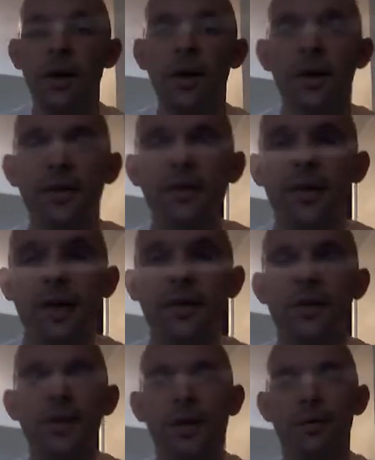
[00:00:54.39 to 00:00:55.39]
This is the
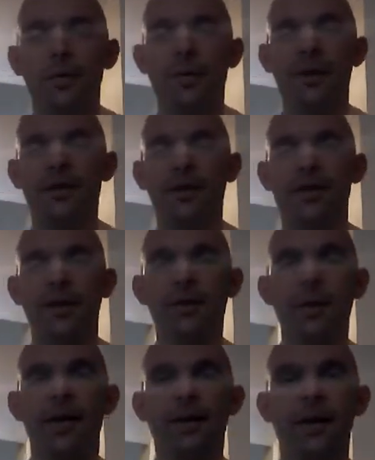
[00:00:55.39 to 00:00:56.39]
Hindu shuffle. It looks like this
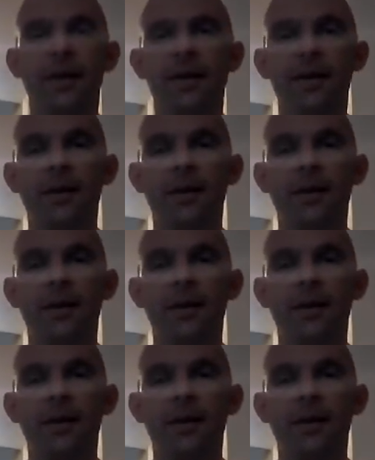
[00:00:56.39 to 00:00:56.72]
basically.